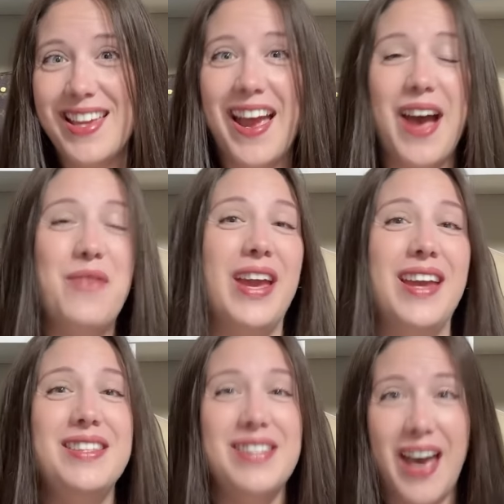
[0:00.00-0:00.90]
I have
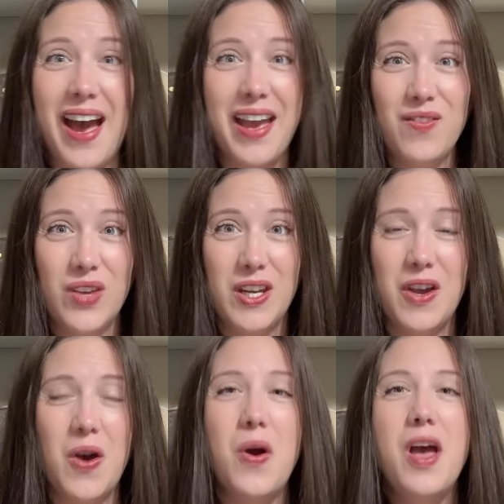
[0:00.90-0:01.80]
a tag
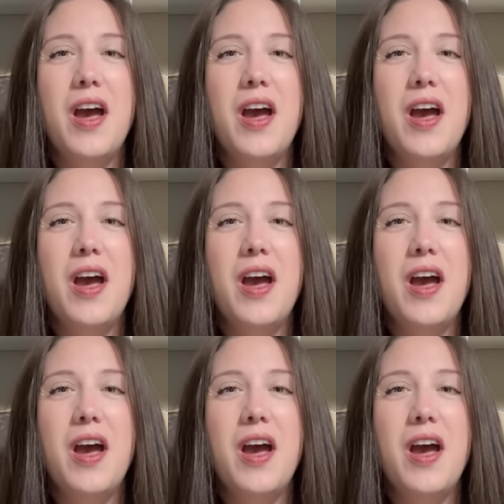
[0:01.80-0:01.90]
video.